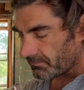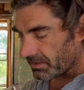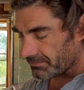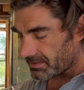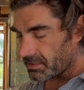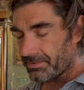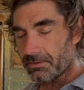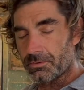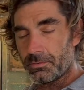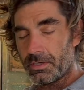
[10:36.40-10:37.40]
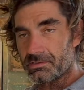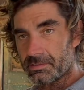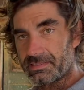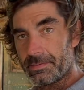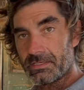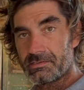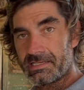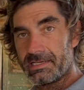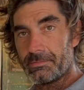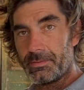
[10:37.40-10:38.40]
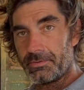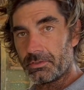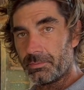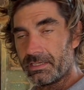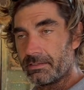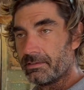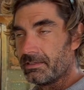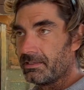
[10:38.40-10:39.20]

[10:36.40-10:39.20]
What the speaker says: If it's going to be a rowboat, sometimes I'll stand them up a little bit